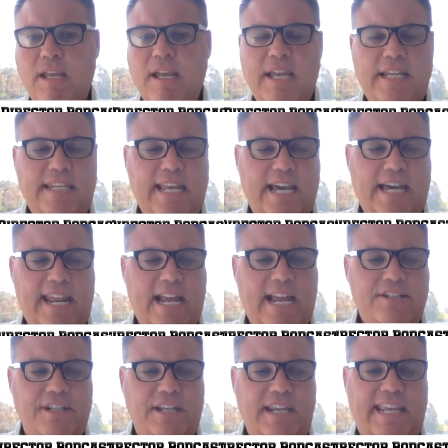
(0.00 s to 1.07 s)
Yeah, and
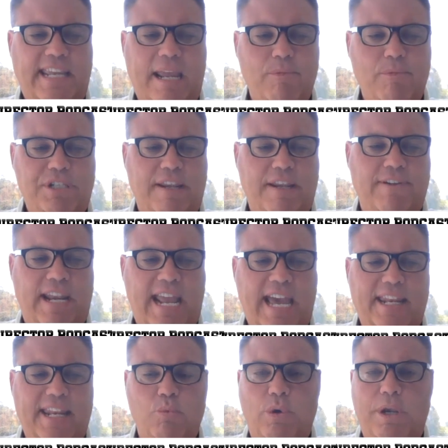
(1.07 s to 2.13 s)
actually a game was even
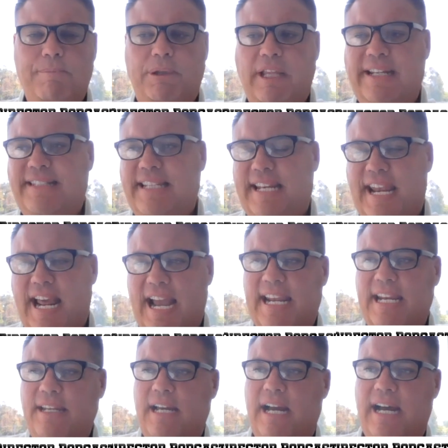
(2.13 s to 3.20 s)
added. We play
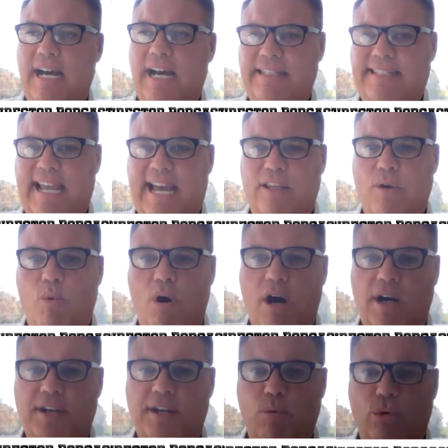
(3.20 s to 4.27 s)
tonight.
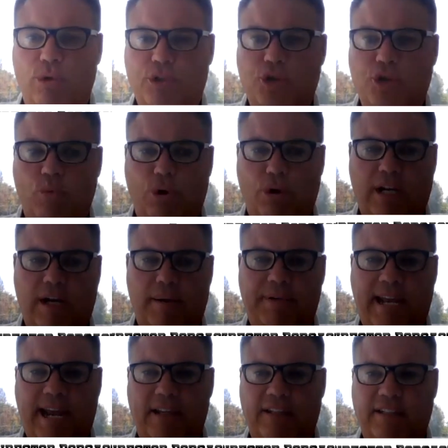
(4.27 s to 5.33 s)
Talawanda will come
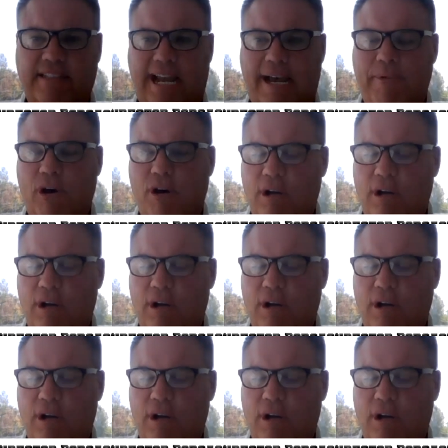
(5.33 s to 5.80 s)
down to Tomahawk